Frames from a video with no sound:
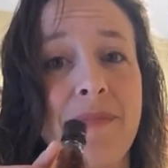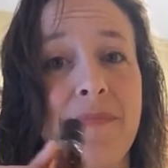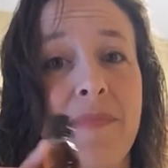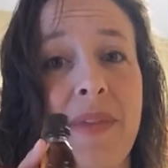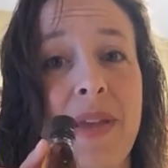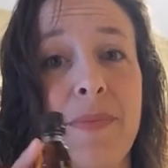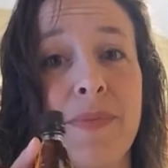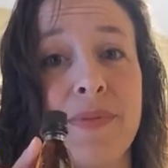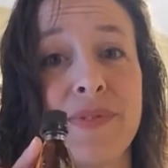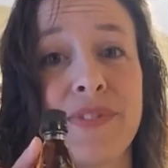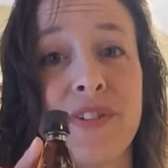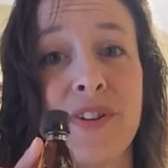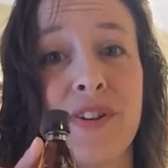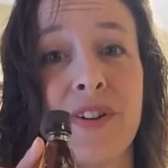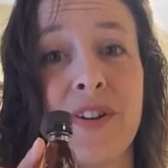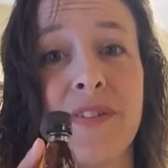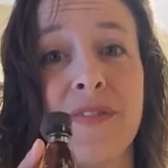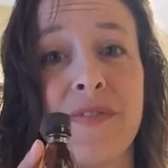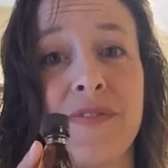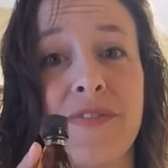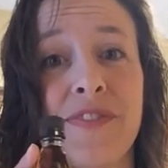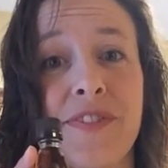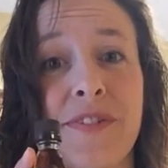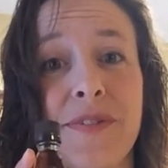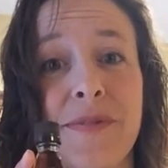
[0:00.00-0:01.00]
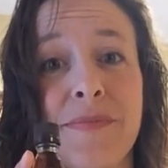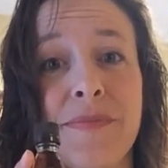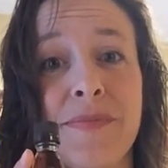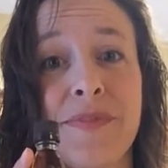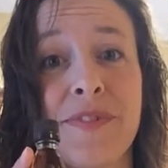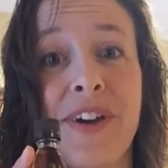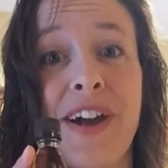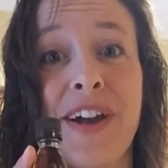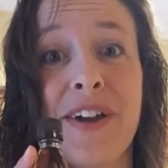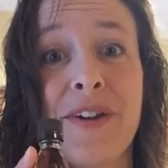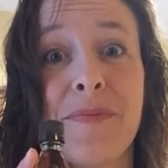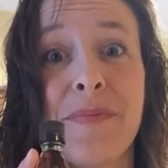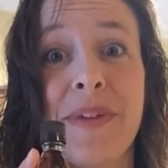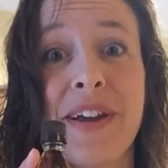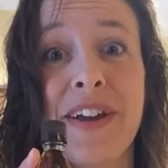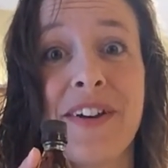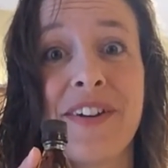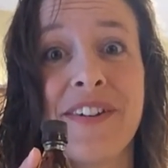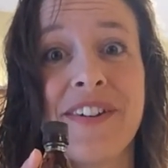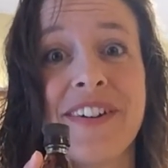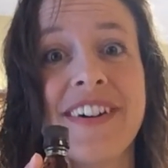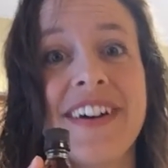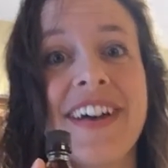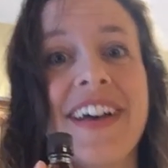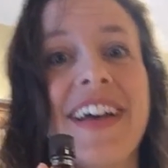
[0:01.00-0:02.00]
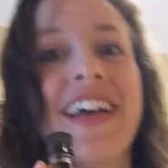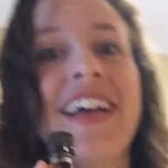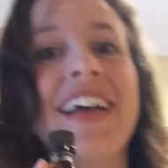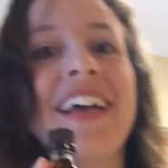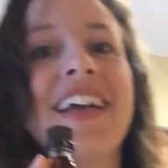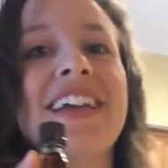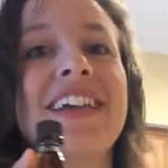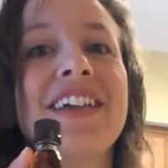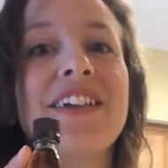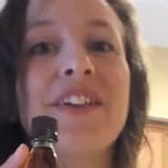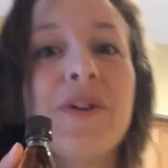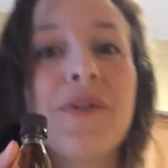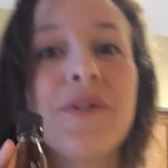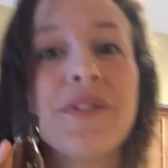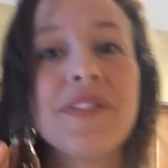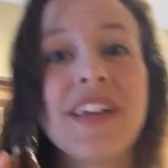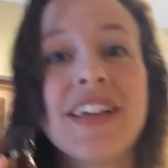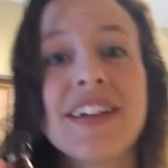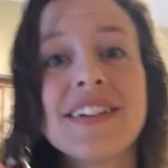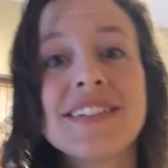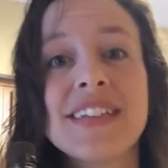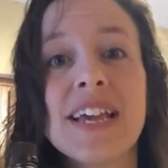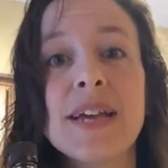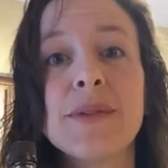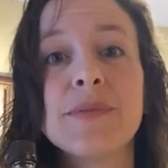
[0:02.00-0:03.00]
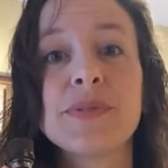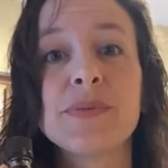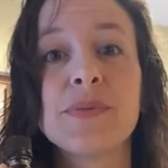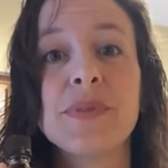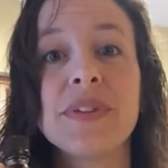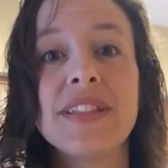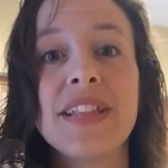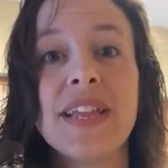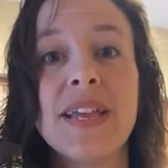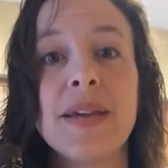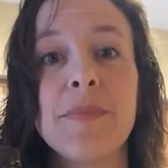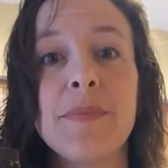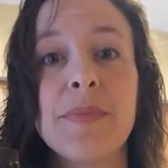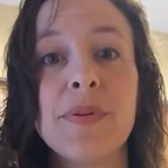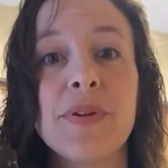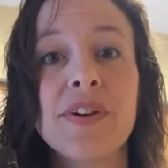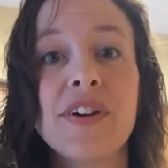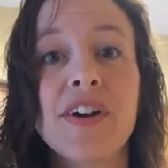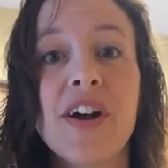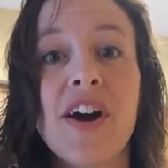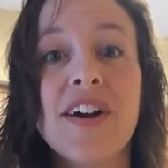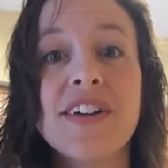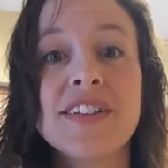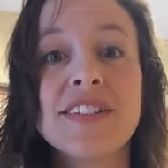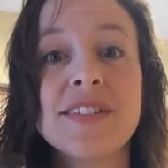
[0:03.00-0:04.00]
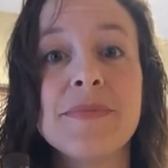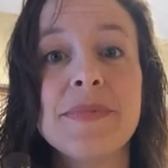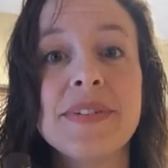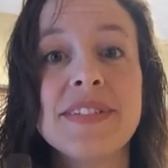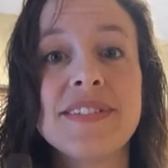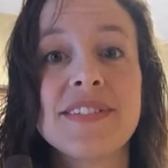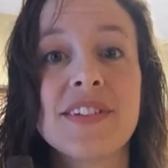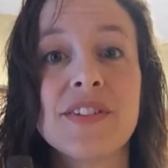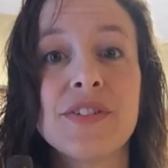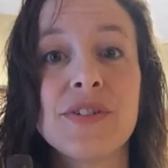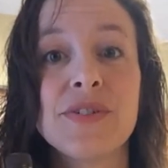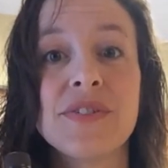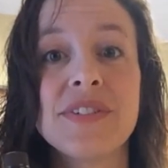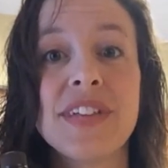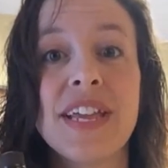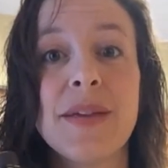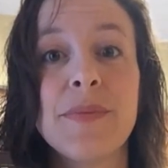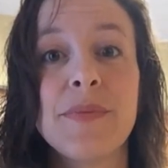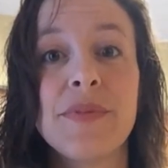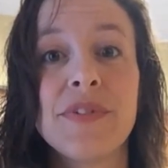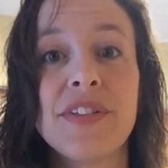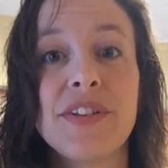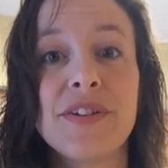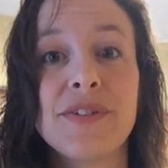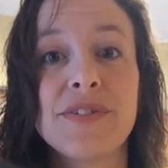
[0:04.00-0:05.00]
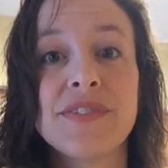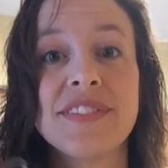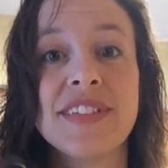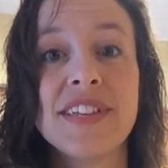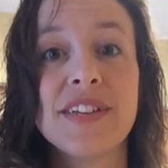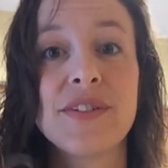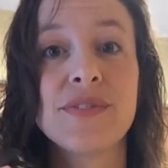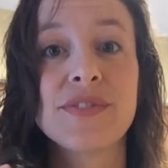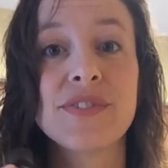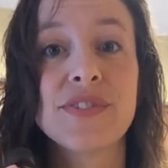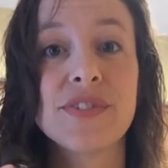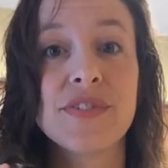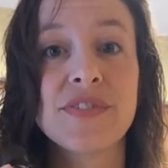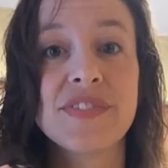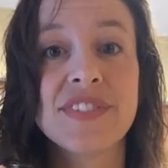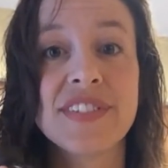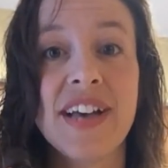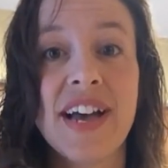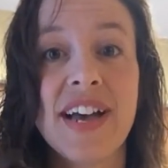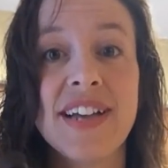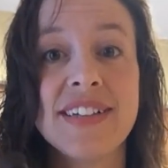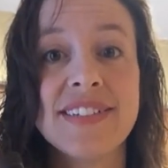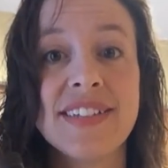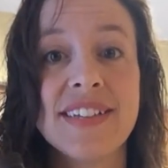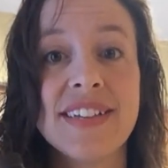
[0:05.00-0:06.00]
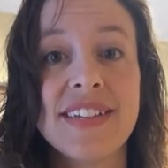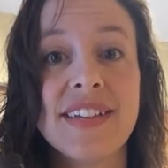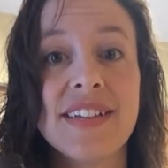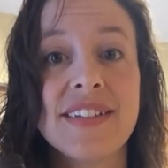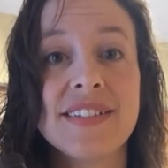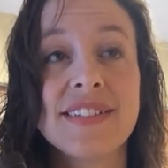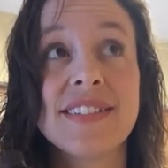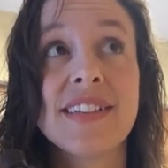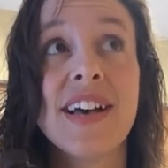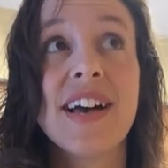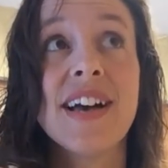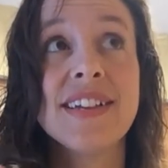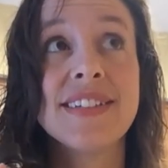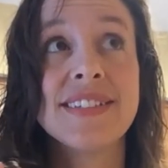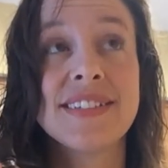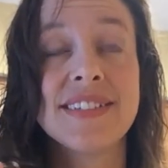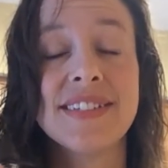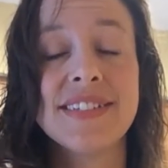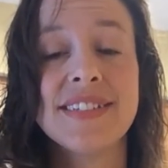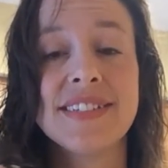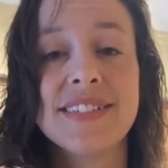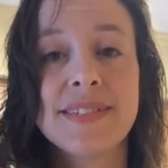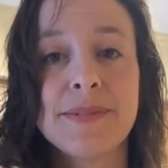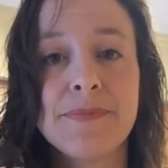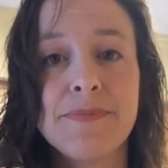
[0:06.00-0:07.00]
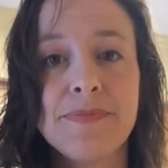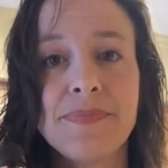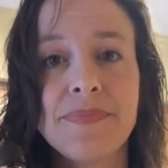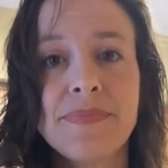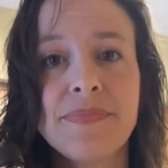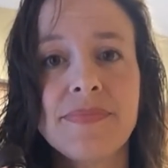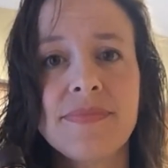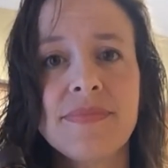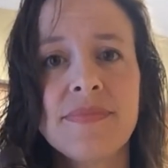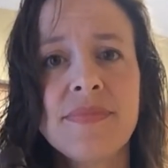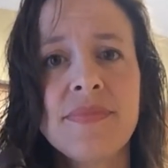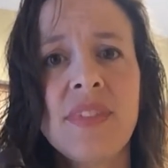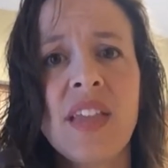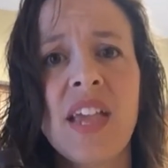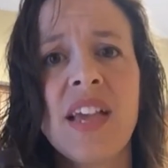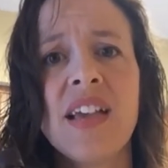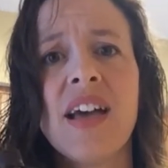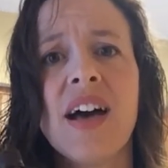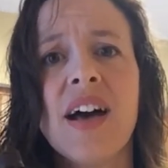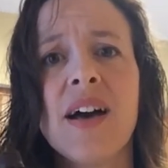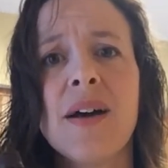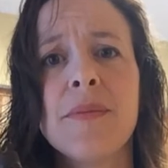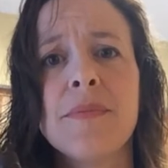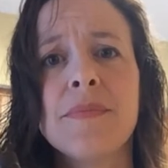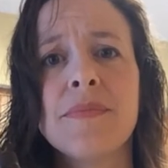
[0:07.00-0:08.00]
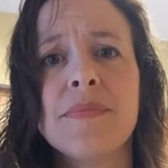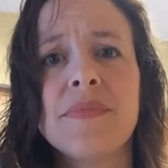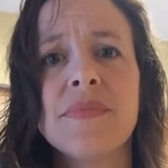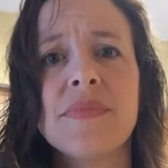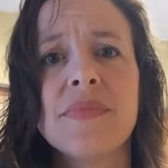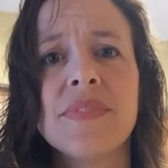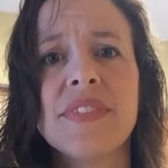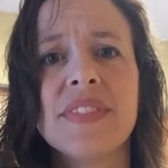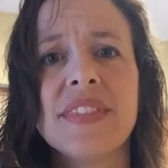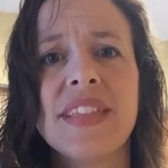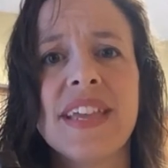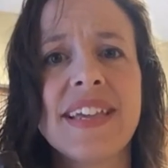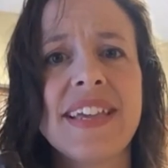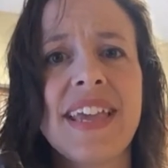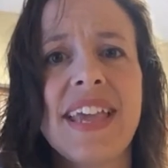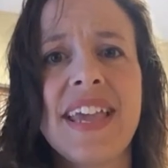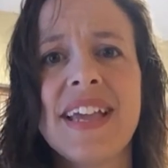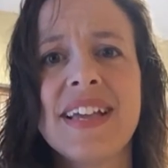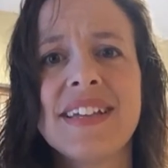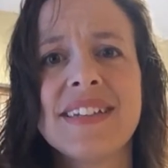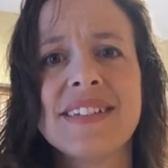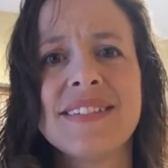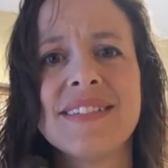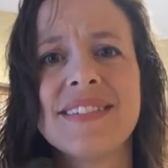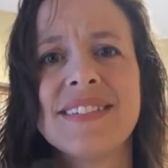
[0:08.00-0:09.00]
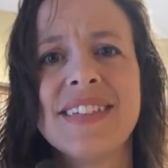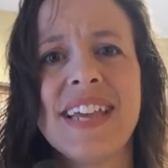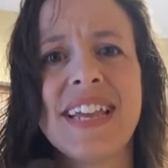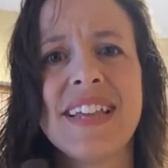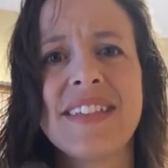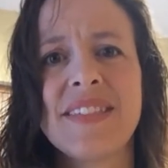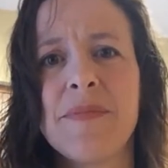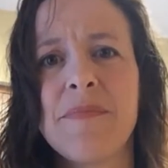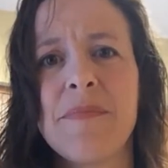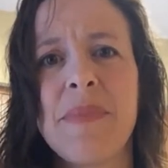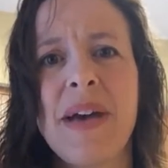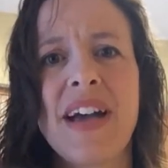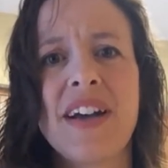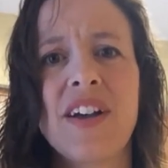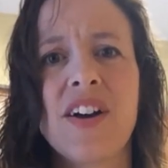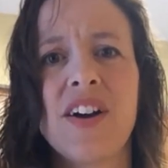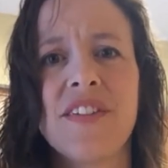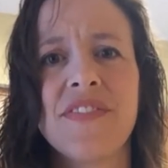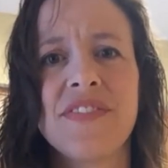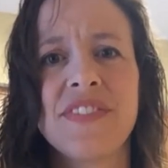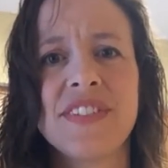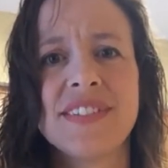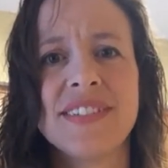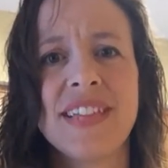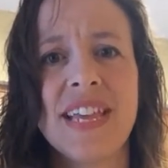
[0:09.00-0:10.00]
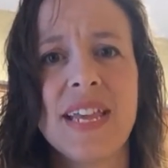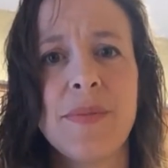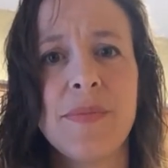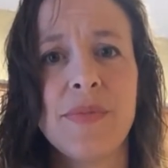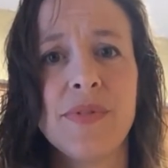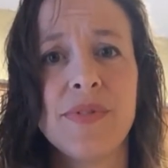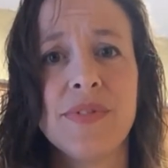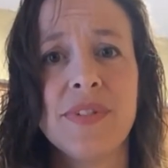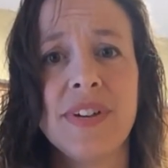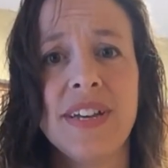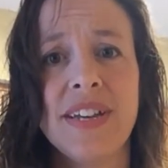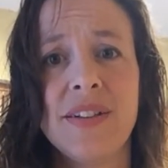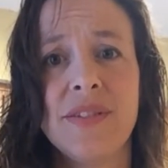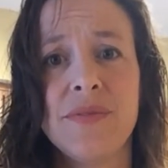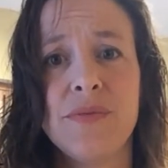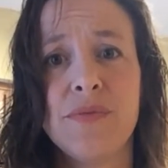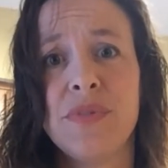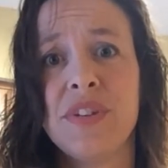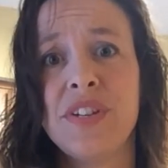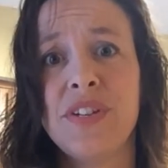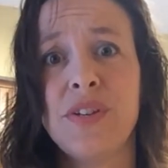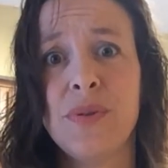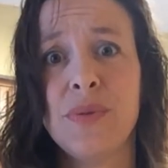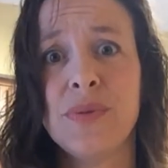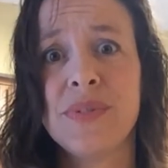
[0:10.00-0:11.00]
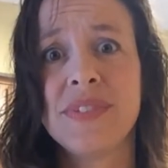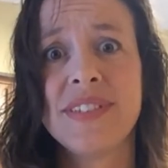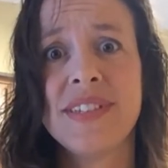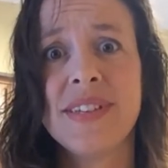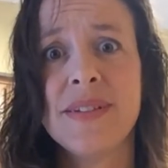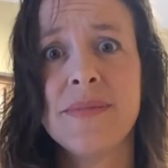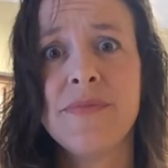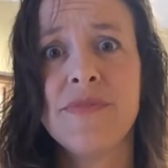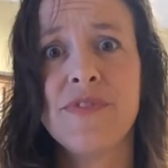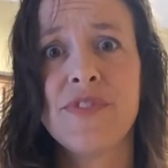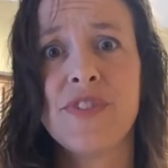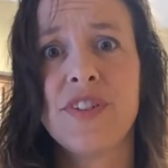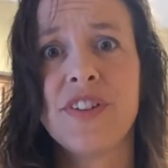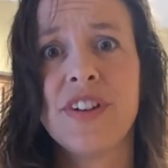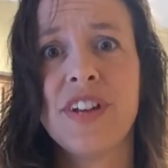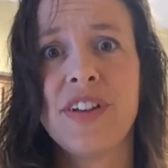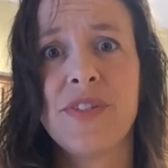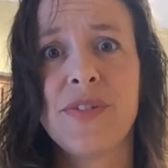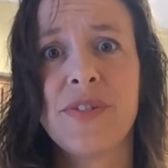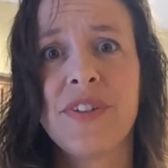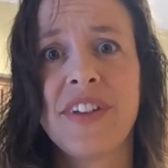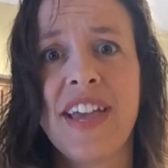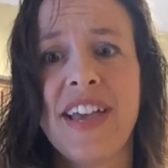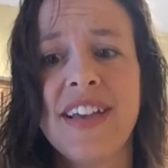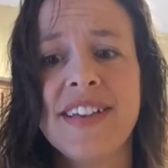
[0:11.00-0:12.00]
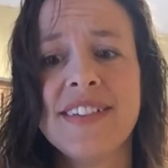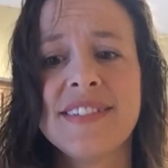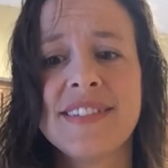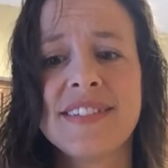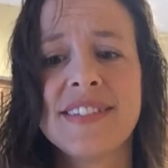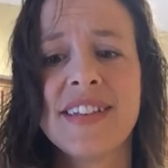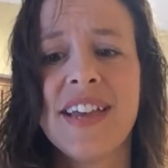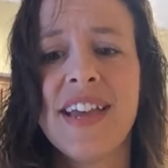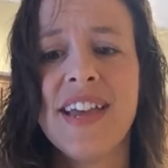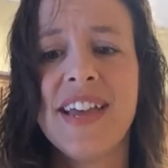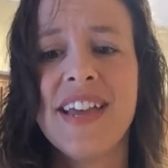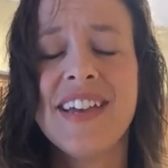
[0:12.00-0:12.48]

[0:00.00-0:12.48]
Maple syrup from Cracker Barrel. A lot of times when they put condiments on your table that are single serve sizes, they can't take them back off the table and reuse them for another guest.